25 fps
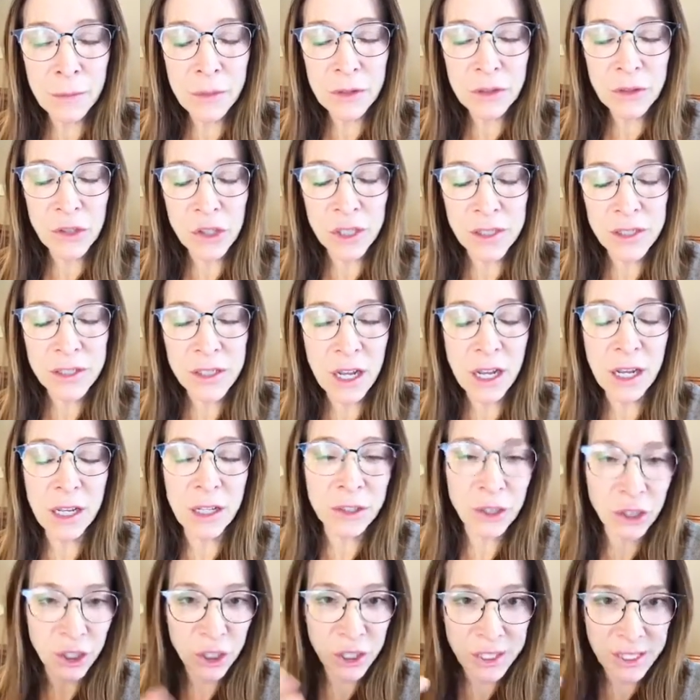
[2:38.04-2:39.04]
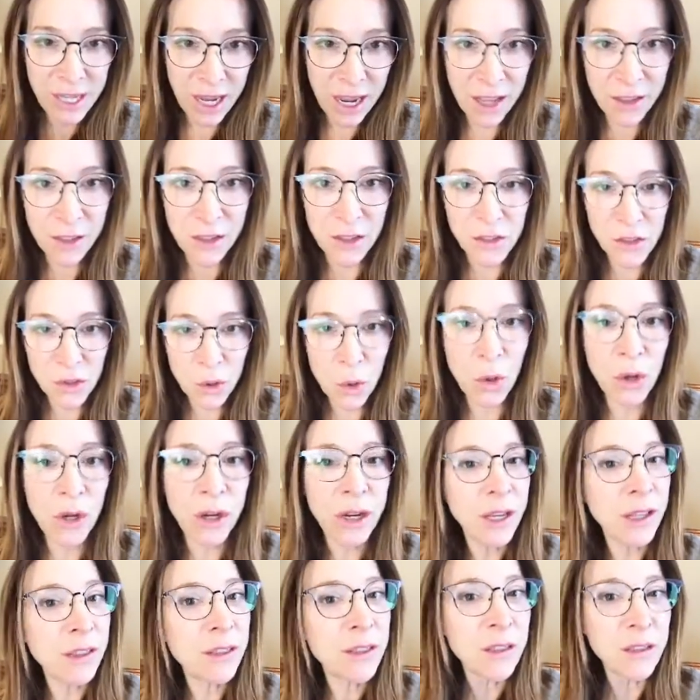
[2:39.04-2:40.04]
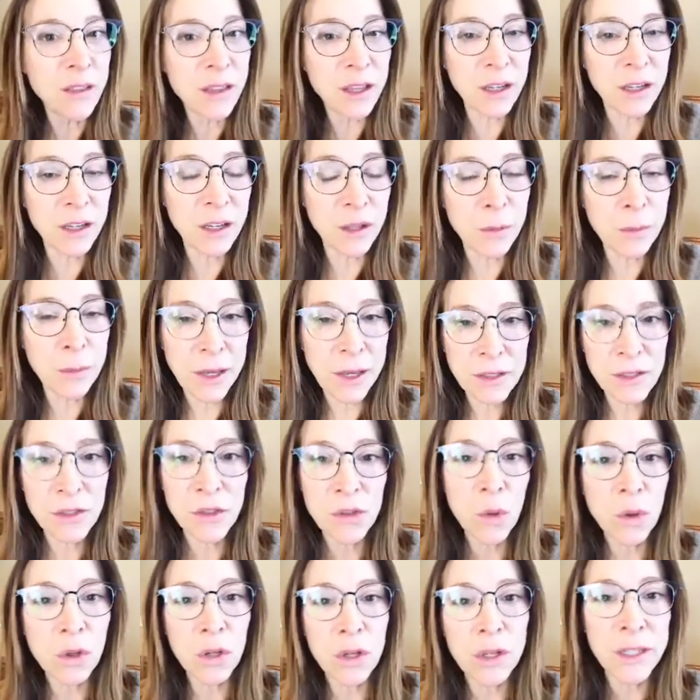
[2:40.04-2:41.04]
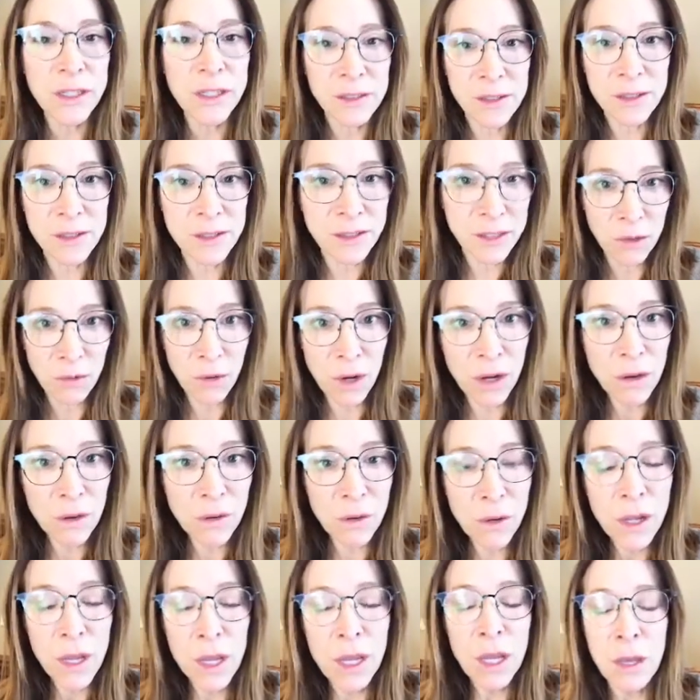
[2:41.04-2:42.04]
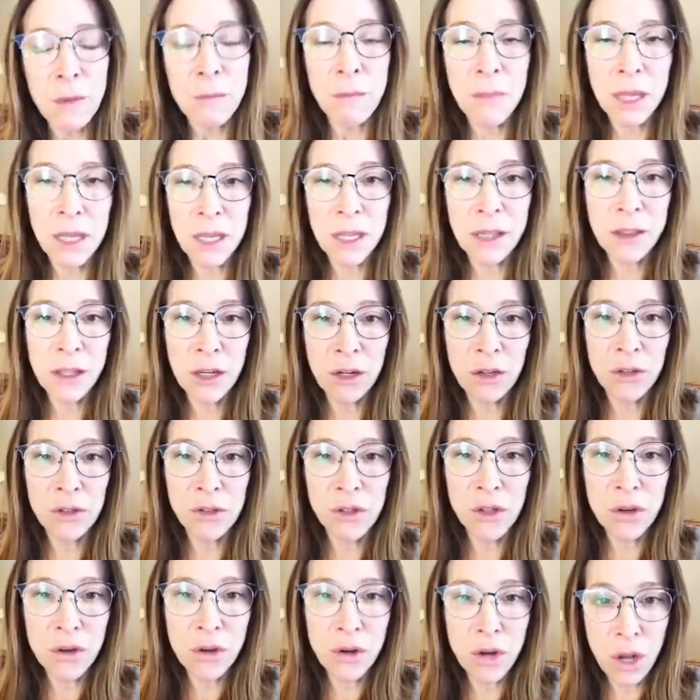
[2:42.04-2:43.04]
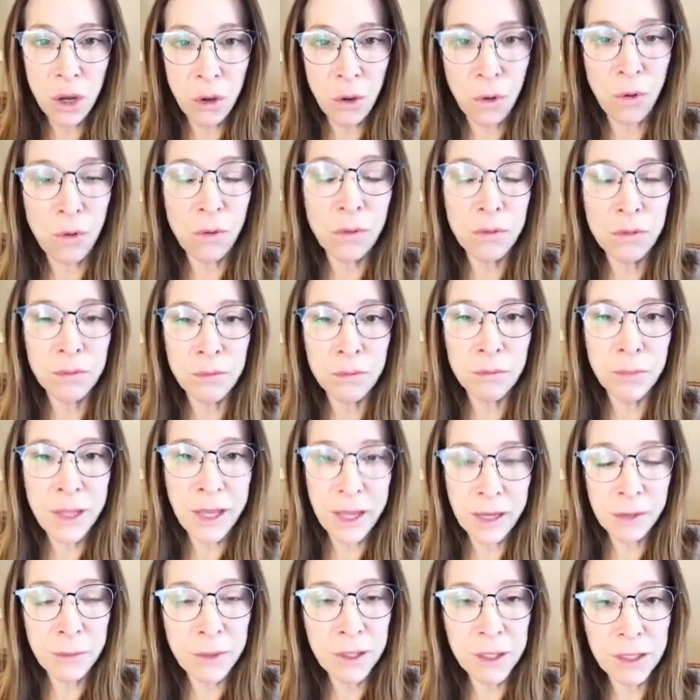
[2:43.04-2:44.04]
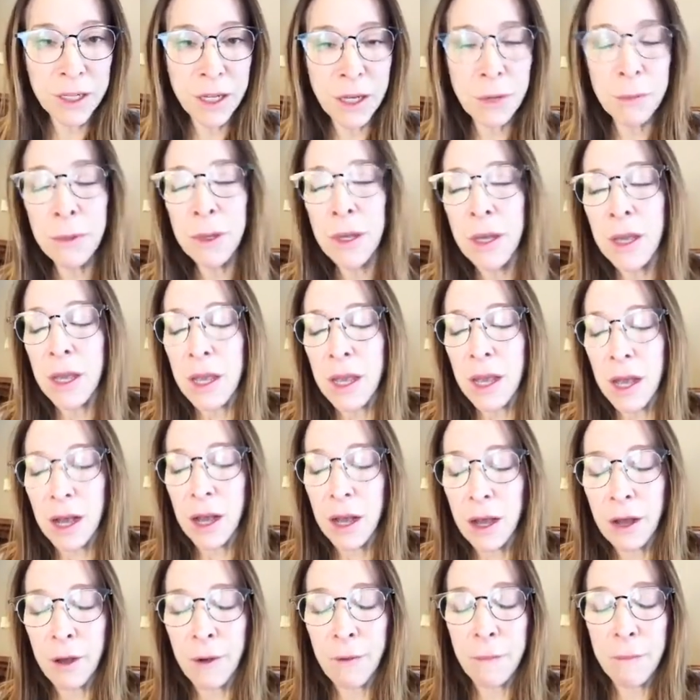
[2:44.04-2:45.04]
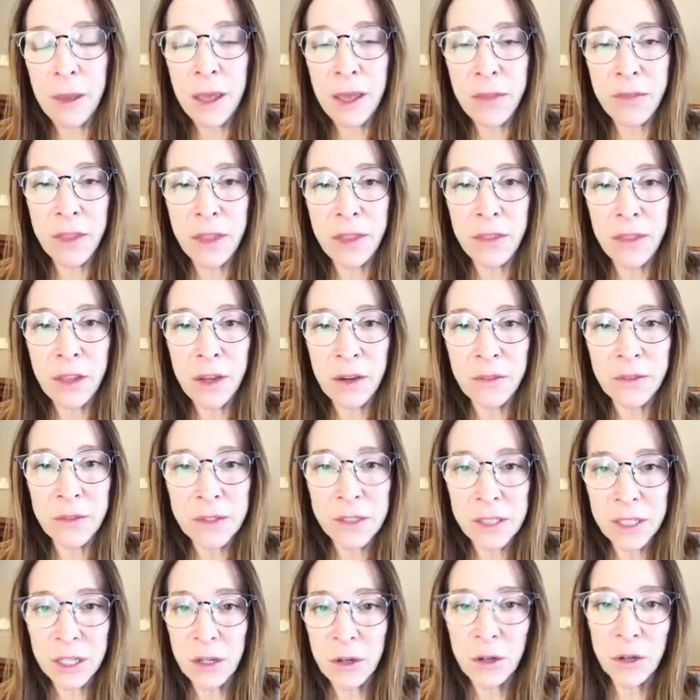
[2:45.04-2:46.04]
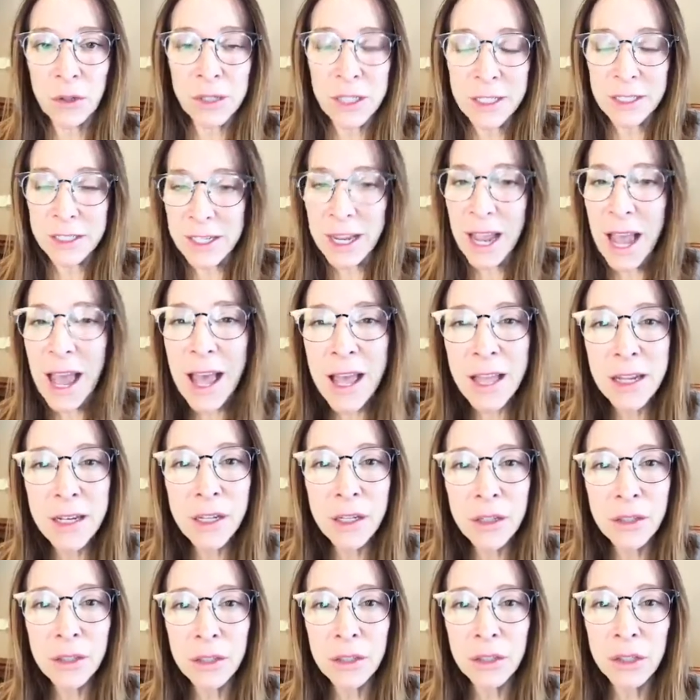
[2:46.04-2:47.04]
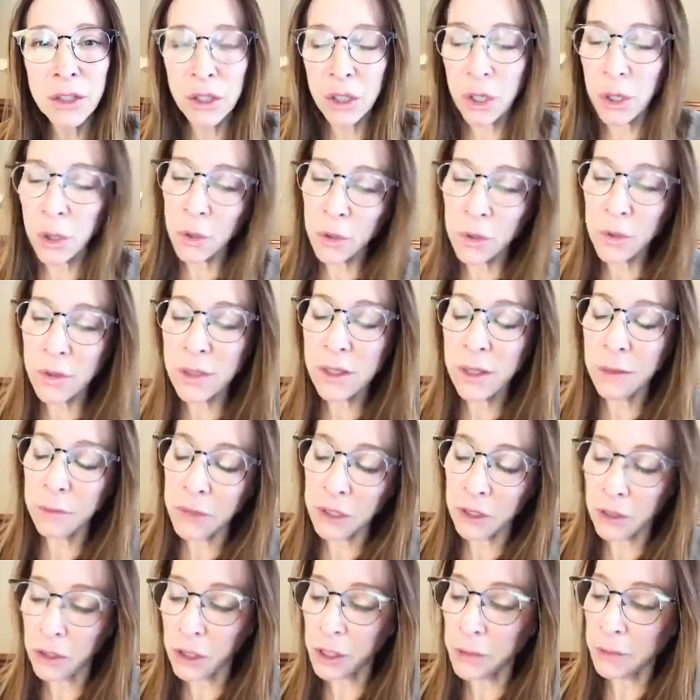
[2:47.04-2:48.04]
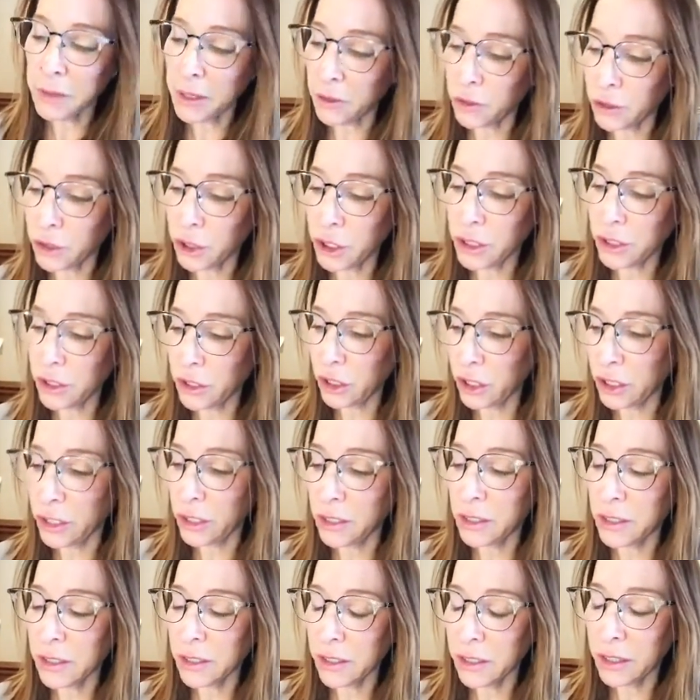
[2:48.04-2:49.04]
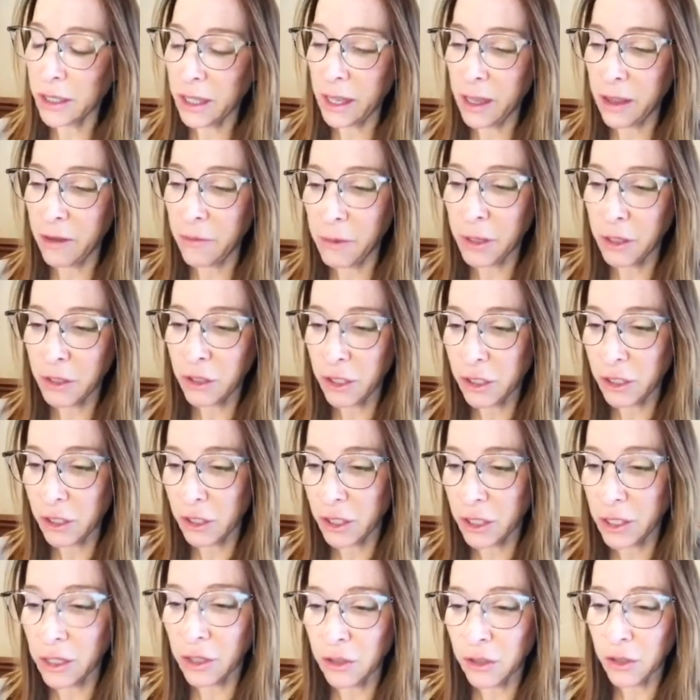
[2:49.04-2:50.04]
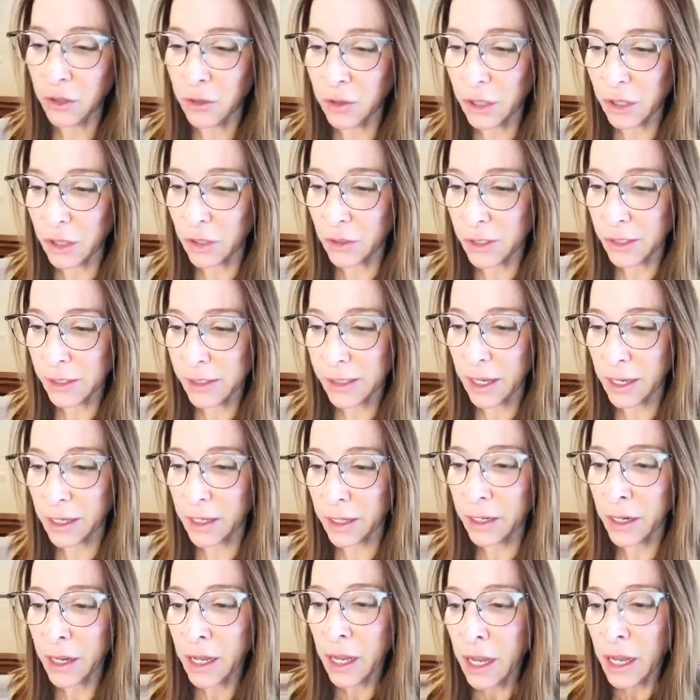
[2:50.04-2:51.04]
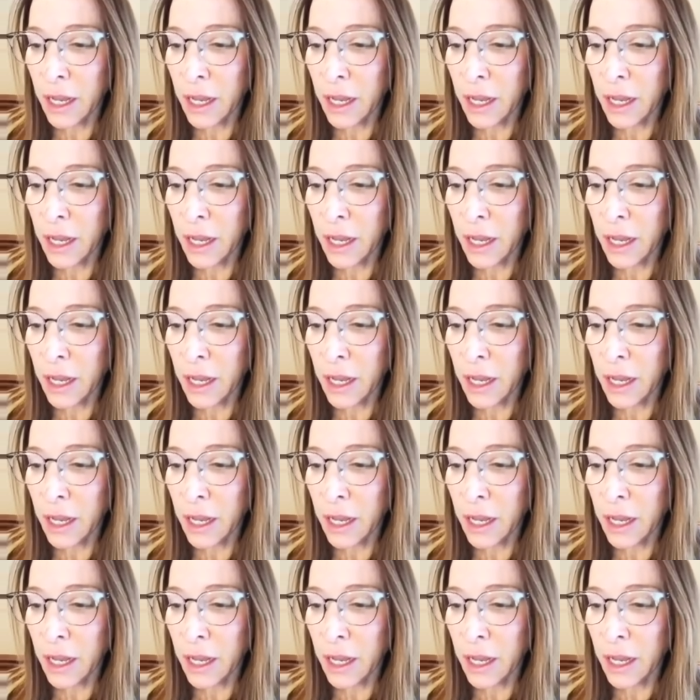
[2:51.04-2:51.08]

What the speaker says: just to understand the scoring, the best score is a 0, meaning there's no plaque buildup. And then the 0 to 10 shows, I'm going to look at my little cheat sheet because they gave me a cheat sheet. I'll show it to you in a second.